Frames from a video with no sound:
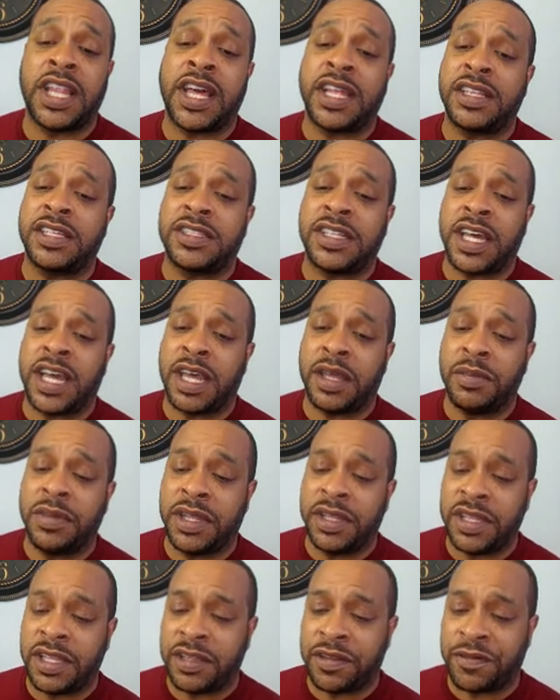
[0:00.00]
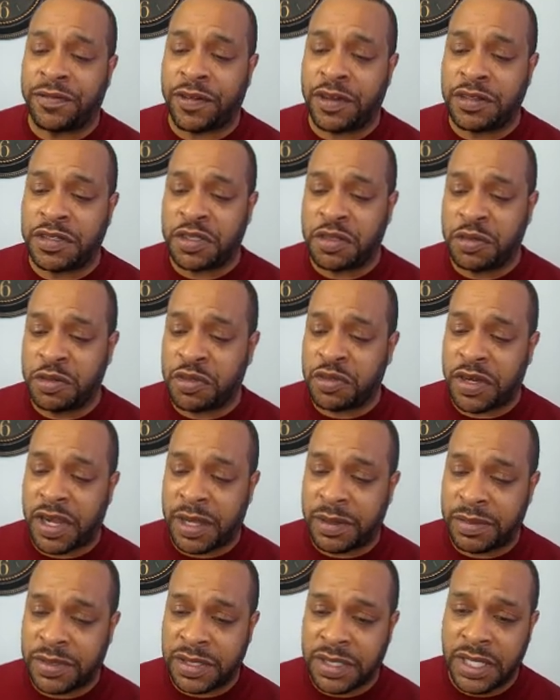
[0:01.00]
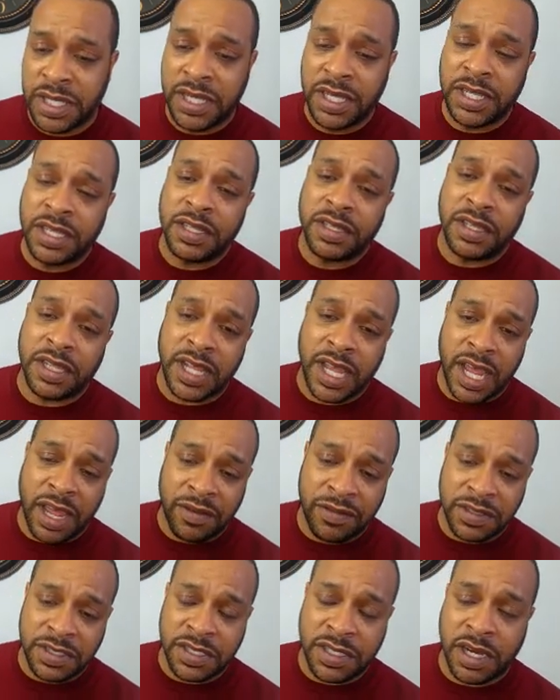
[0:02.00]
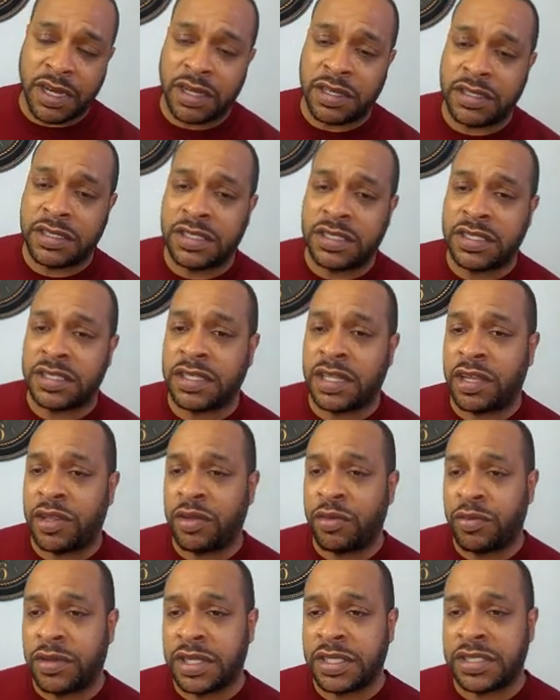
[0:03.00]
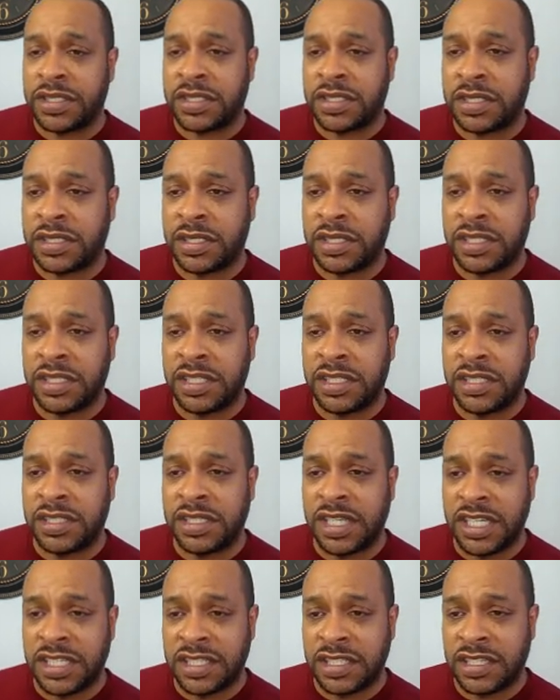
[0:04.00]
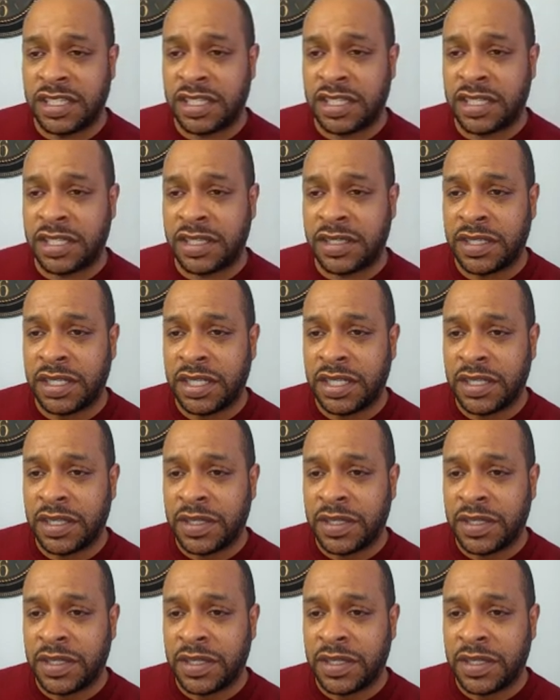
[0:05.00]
a lot at the time. And then the first two drops, the avatars, these other ones, these ninja,